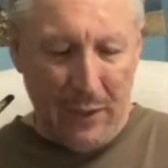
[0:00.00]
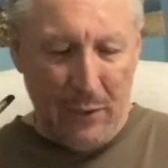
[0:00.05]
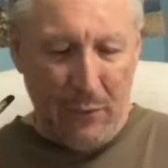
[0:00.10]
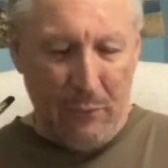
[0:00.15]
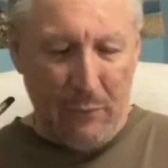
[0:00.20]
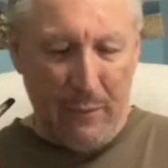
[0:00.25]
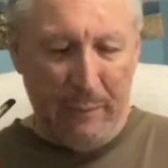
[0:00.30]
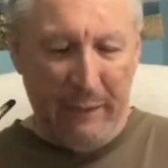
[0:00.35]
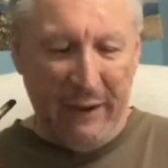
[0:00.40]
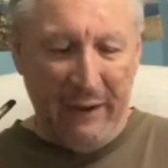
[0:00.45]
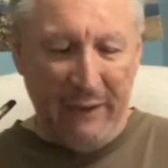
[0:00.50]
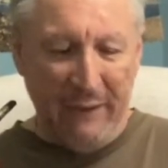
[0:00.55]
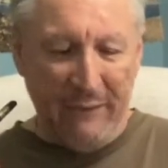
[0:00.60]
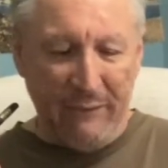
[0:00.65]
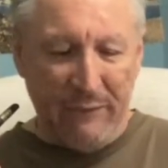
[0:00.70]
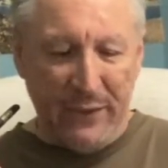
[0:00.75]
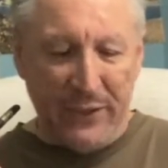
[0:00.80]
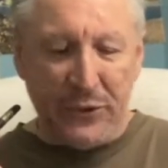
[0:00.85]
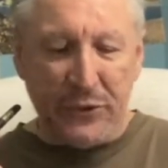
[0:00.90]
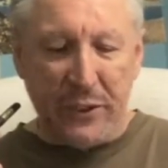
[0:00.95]
"We're being
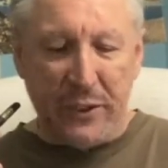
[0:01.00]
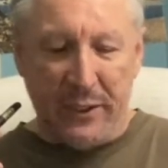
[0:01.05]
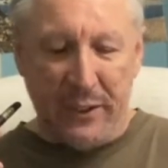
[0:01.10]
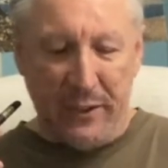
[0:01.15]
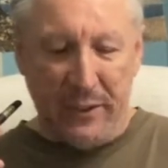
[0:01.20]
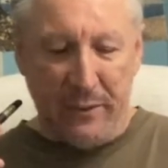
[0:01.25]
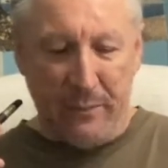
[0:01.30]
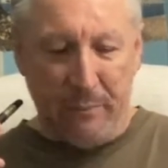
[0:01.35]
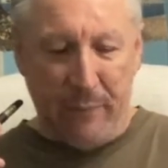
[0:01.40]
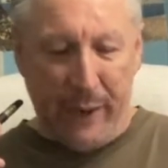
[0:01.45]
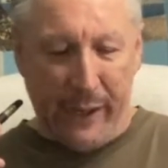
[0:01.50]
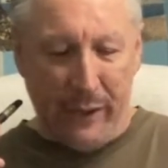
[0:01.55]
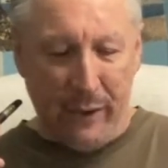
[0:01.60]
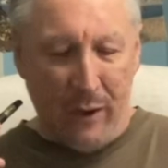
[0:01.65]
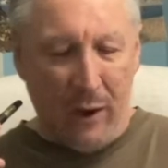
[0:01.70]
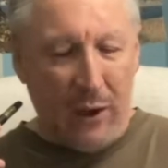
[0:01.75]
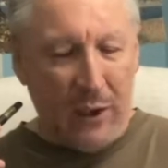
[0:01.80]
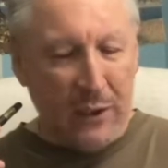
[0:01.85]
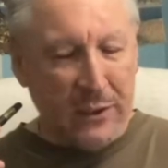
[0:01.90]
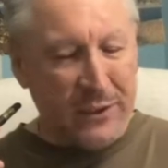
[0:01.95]
visited by a
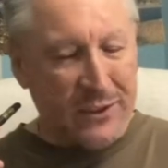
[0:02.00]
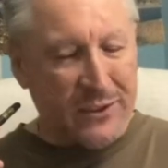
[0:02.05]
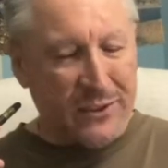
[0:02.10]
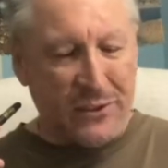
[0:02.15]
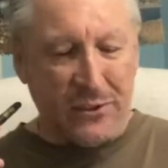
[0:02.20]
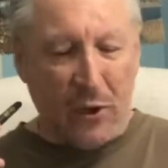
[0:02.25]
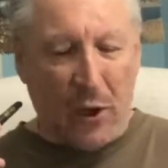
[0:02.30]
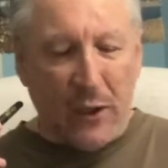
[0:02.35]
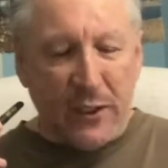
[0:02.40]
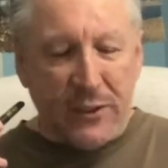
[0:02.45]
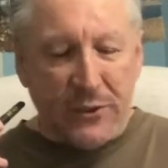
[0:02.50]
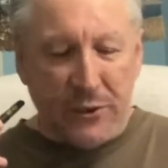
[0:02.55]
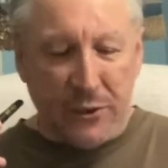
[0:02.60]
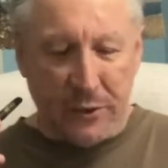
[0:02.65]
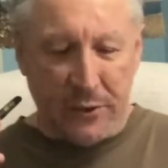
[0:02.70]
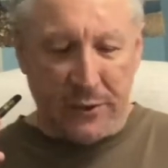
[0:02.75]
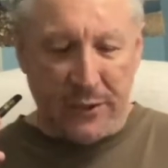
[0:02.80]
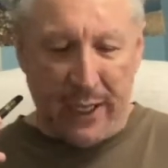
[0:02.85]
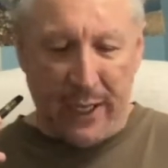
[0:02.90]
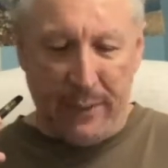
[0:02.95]
large
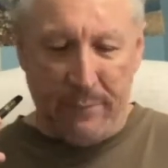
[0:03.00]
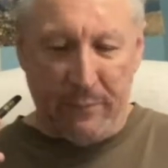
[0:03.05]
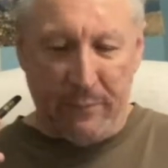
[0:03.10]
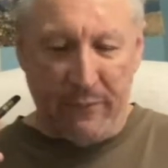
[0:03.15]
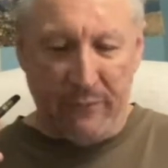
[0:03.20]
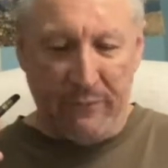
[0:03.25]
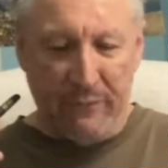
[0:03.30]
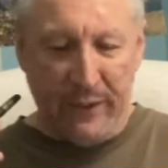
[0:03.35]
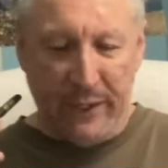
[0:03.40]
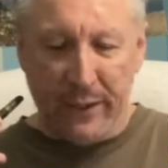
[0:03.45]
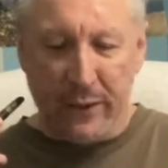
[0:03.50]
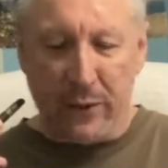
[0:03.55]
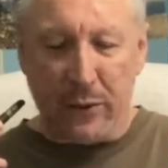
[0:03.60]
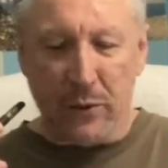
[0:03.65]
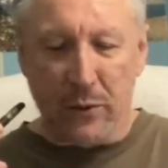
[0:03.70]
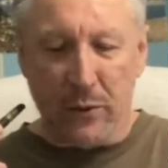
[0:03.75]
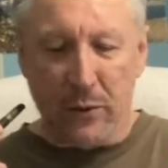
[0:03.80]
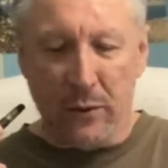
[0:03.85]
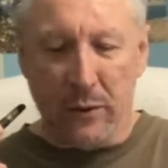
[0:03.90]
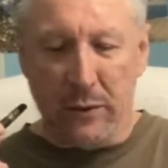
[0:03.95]
saucer type of
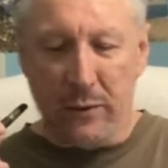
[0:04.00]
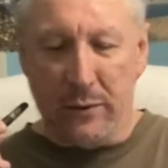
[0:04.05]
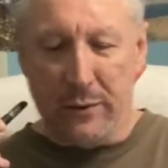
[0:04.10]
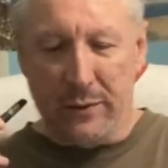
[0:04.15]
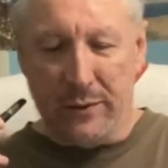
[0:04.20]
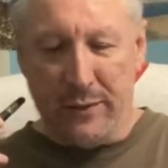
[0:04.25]
vehicle.